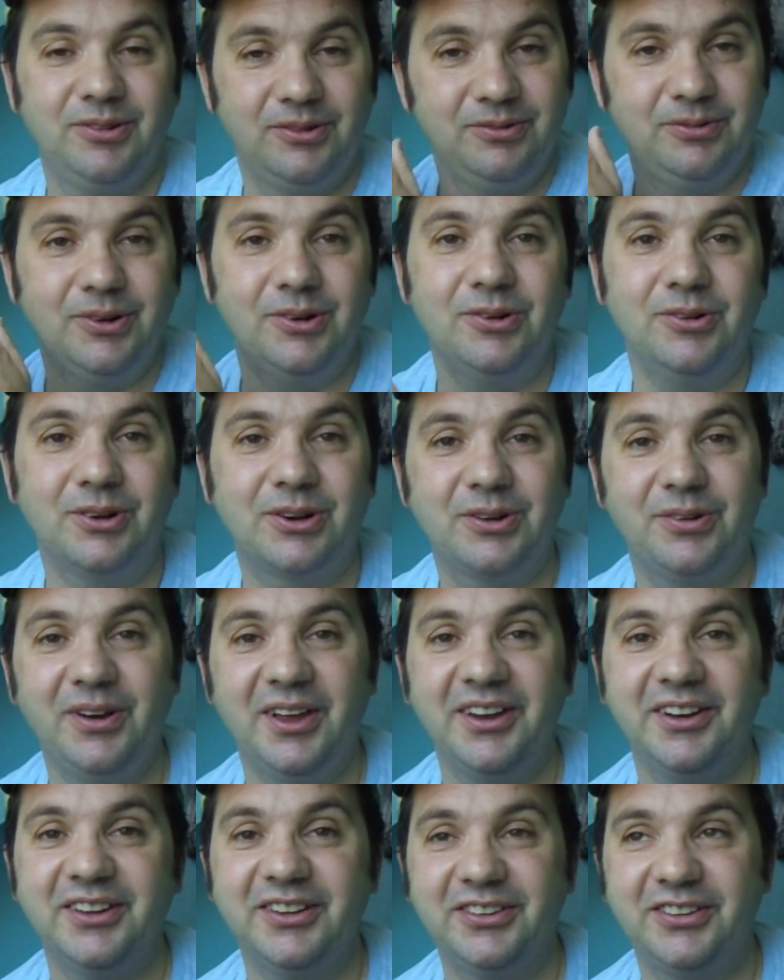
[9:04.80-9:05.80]
Roll
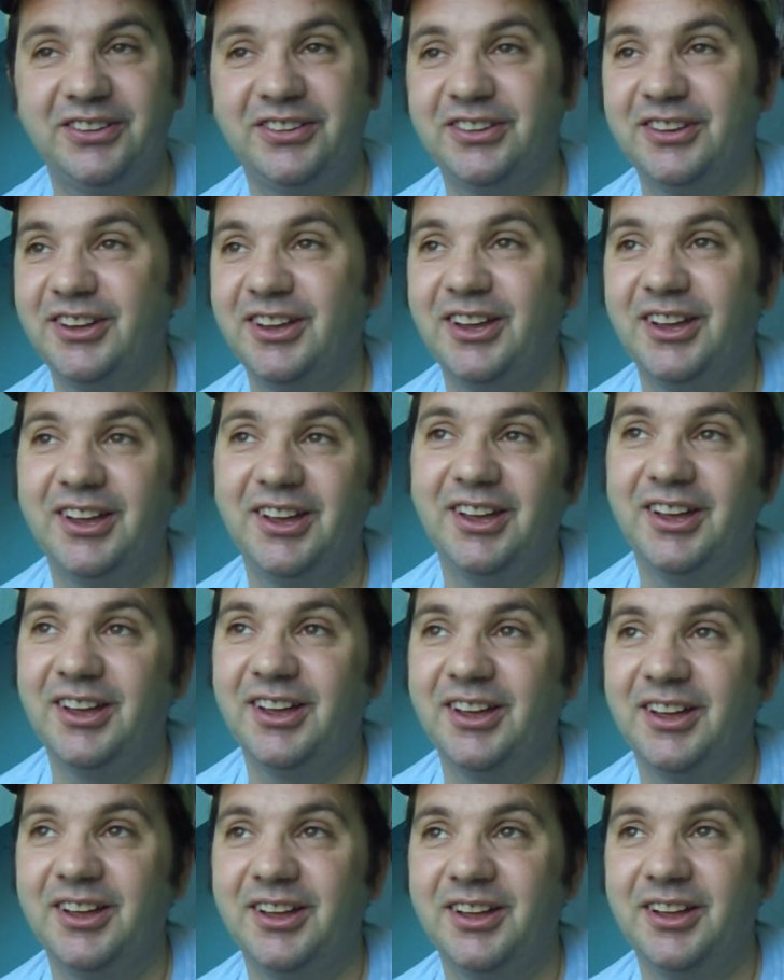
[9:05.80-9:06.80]
credits.
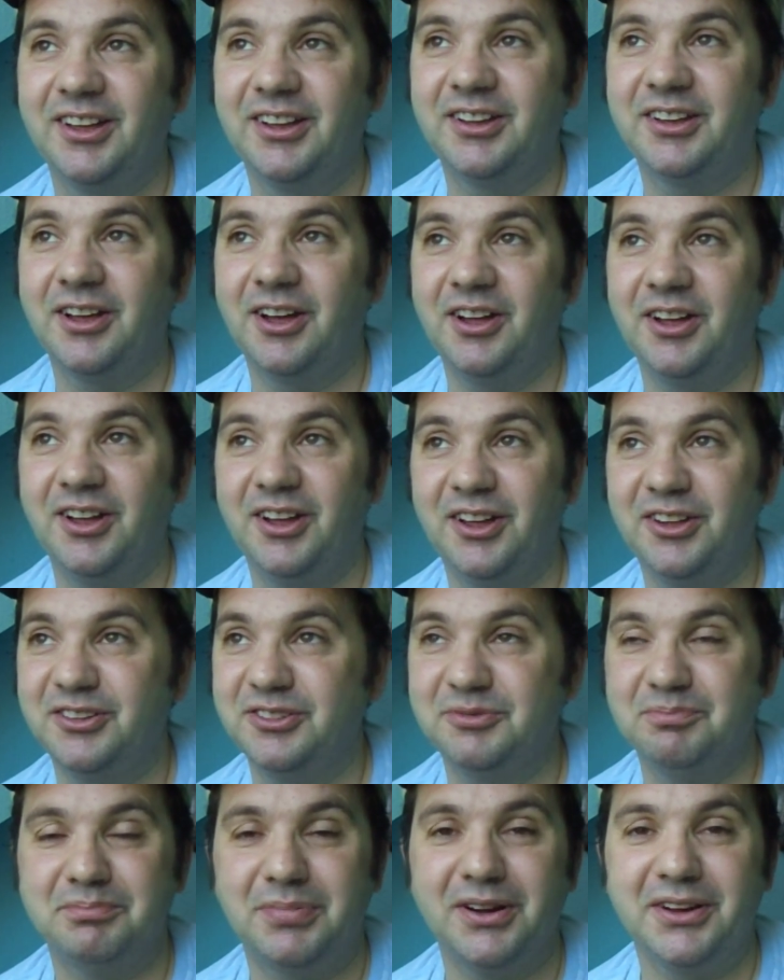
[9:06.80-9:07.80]

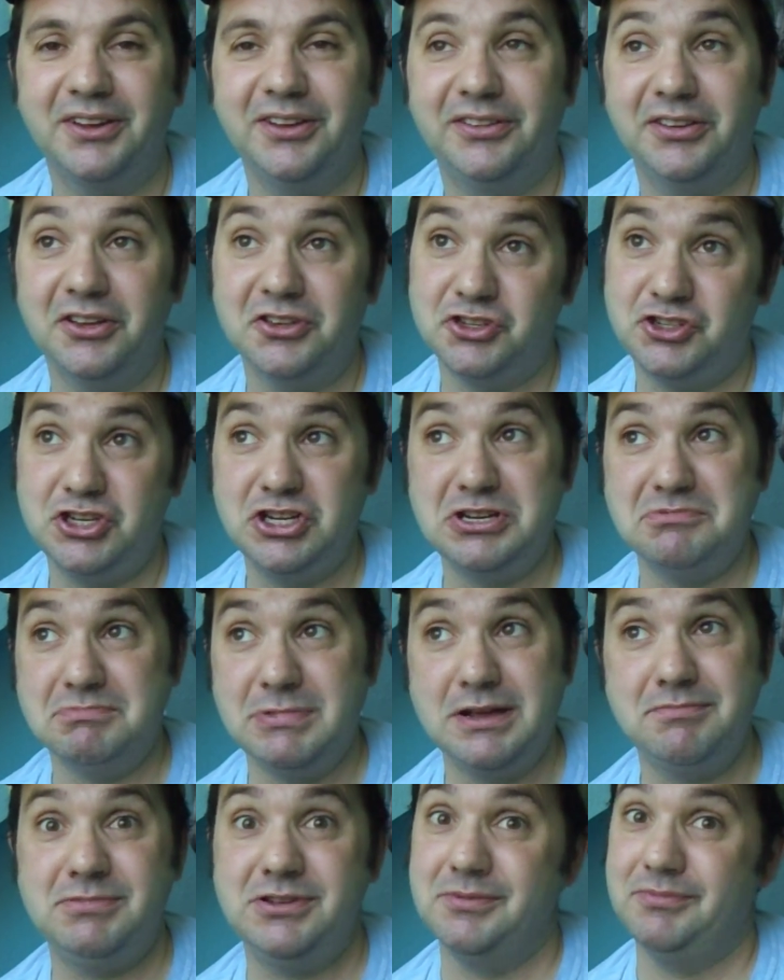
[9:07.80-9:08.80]
Bucky says, gee,
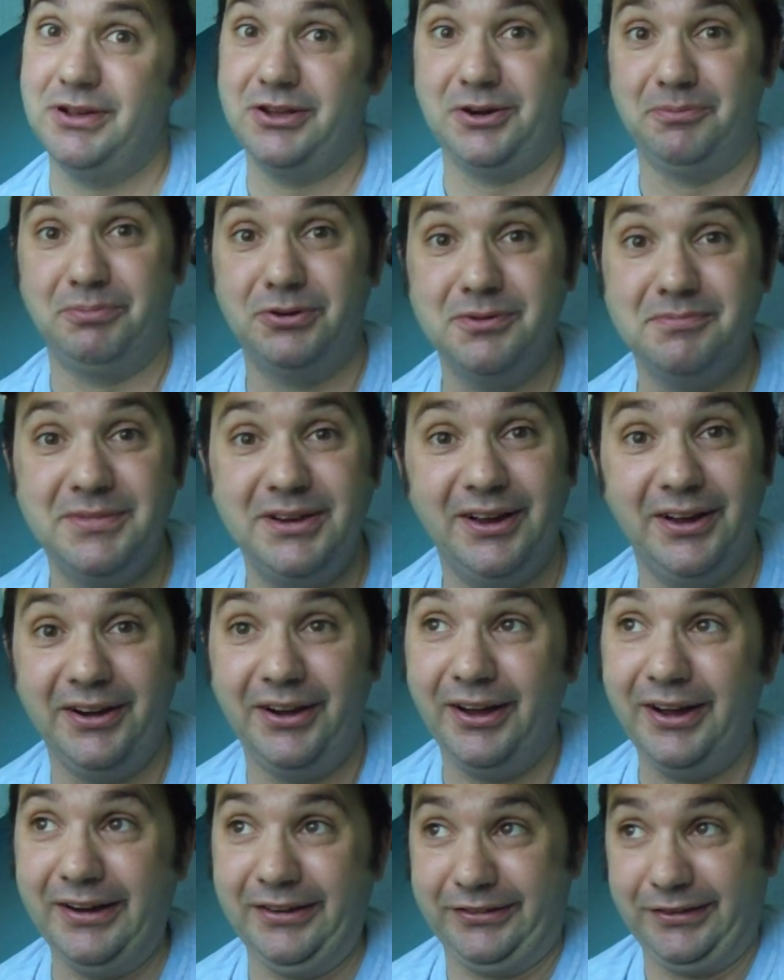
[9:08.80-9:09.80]
maybe you better put me on
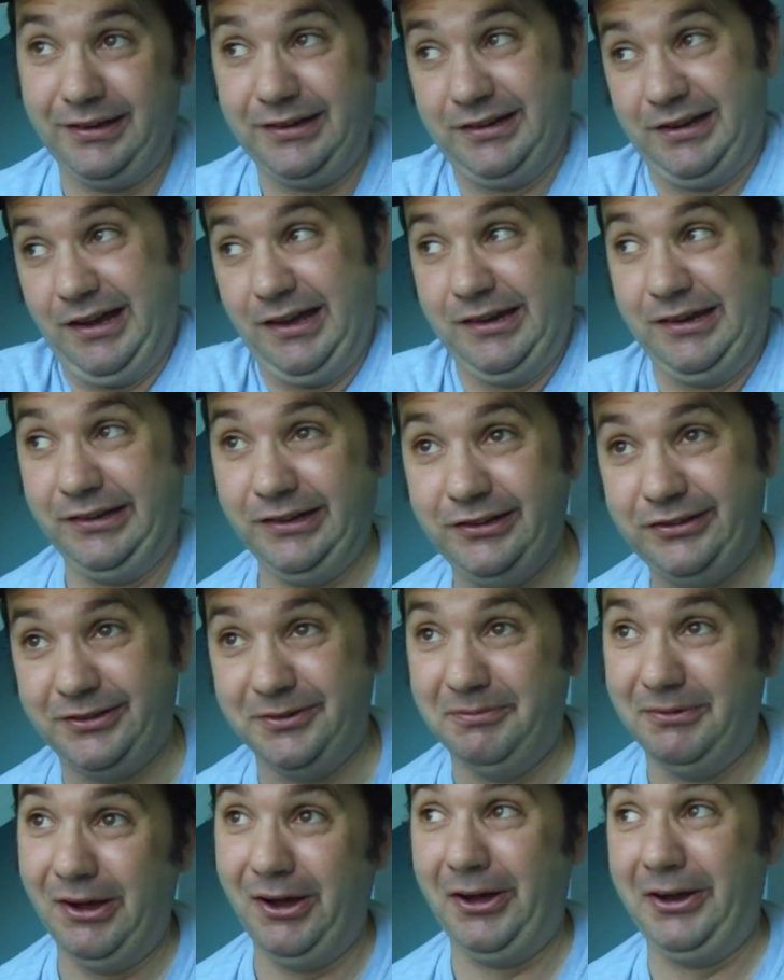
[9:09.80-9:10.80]
ice. I kind of did
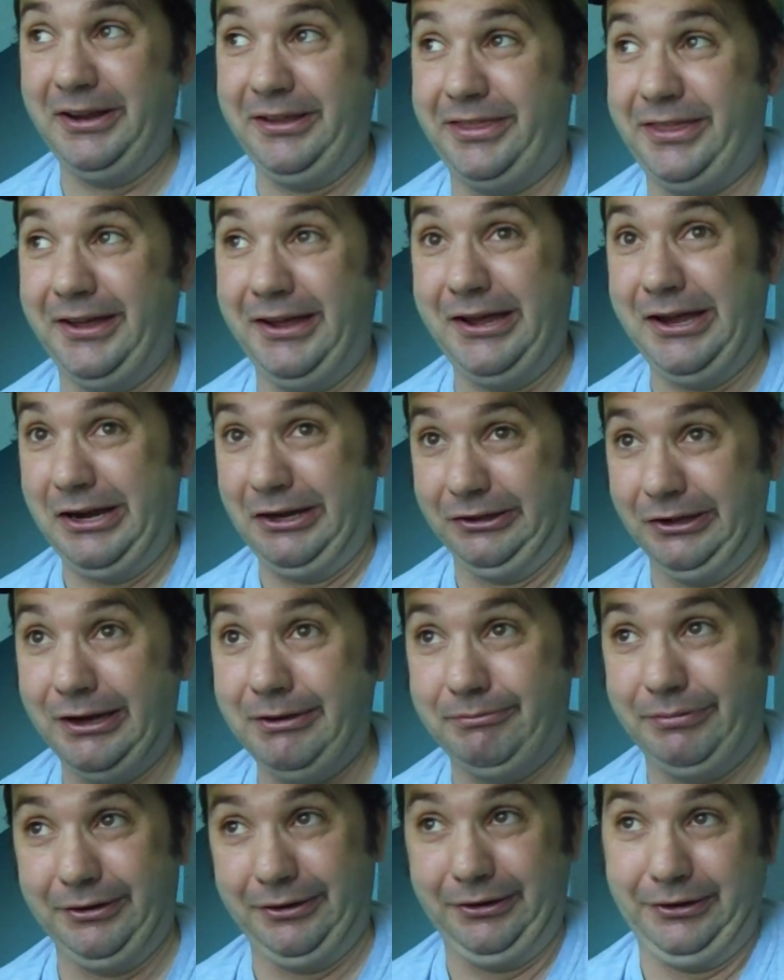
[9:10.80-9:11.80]
some naughty things. I
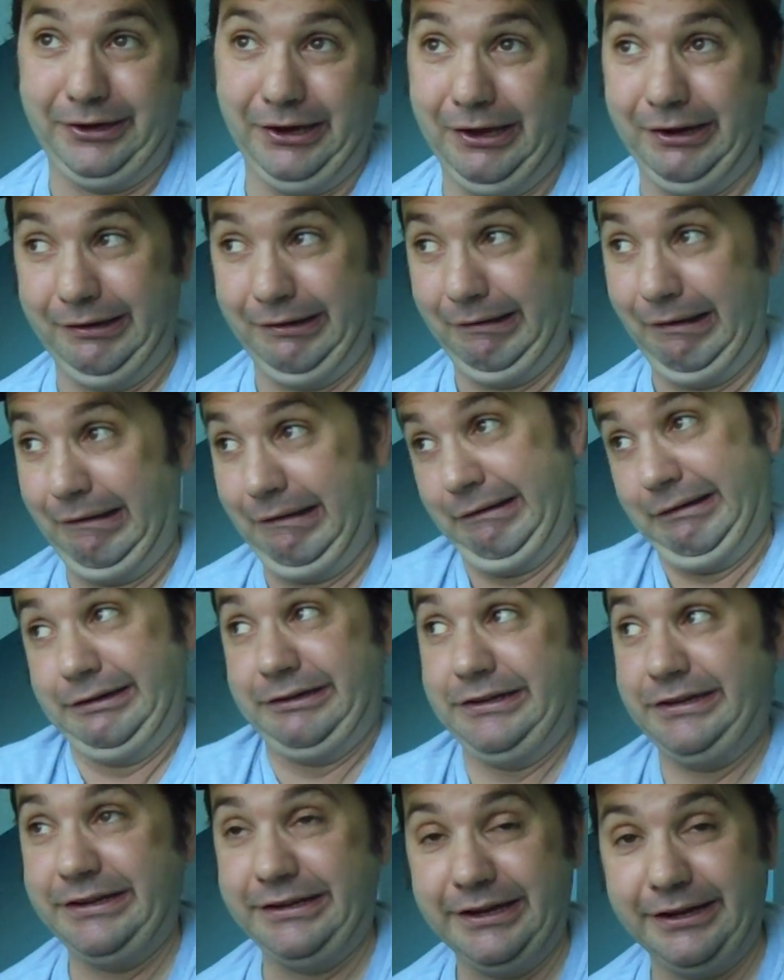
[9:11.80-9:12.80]
better kind of,
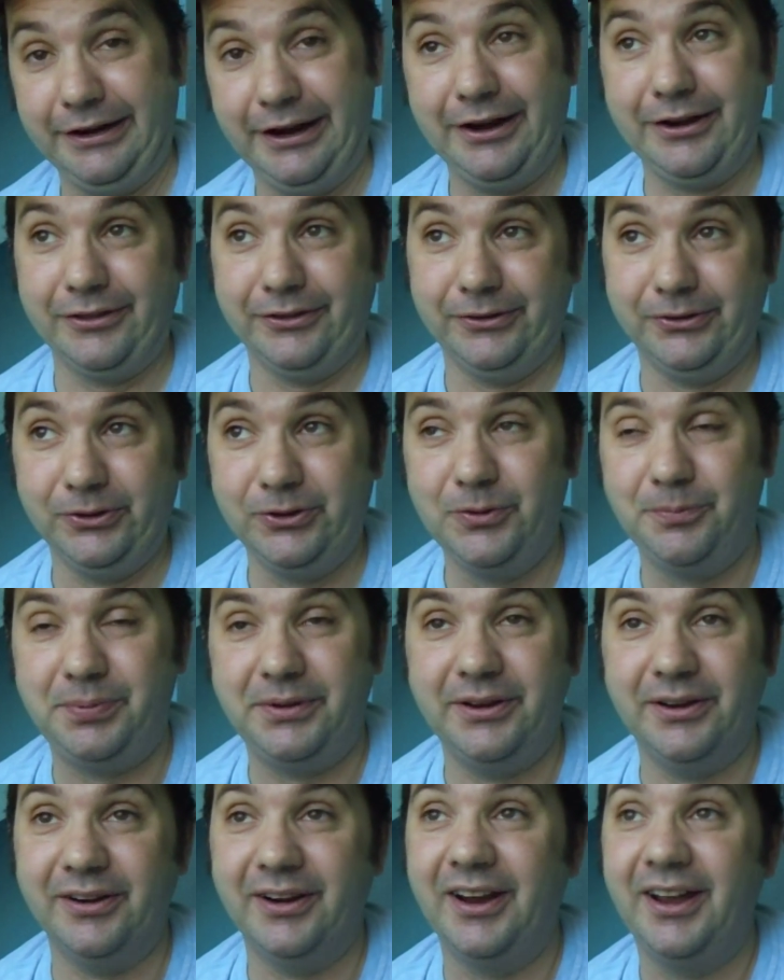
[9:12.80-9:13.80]
get out of the loop
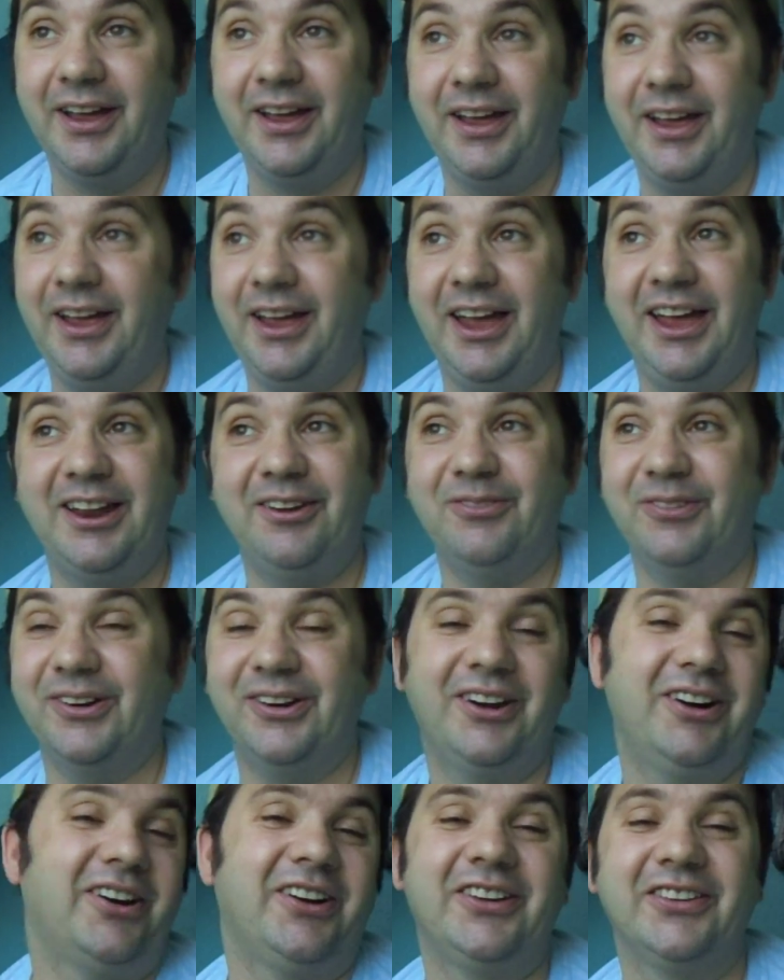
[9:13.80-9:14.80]
here. And
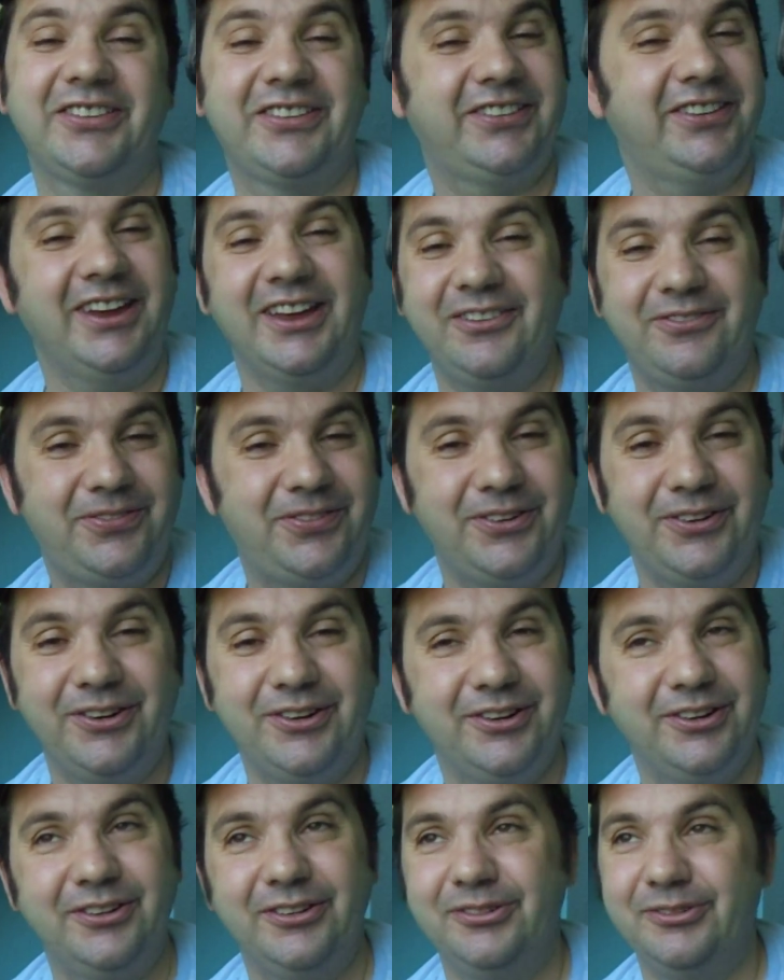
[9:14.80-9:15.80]
we're all set
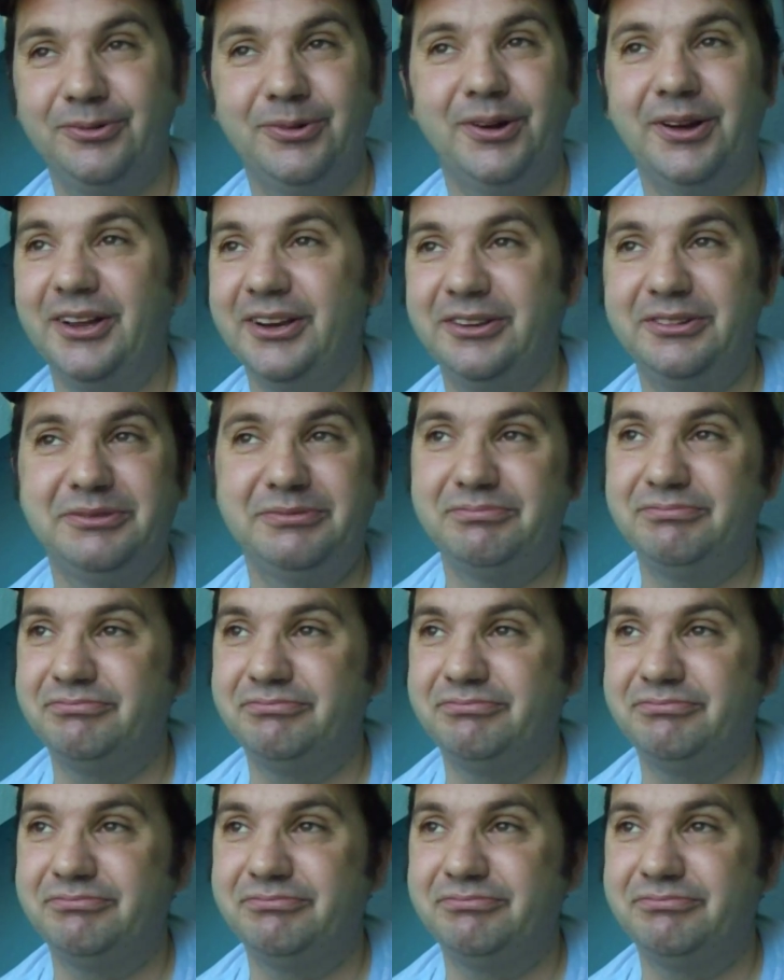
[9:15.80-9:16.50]
for, what?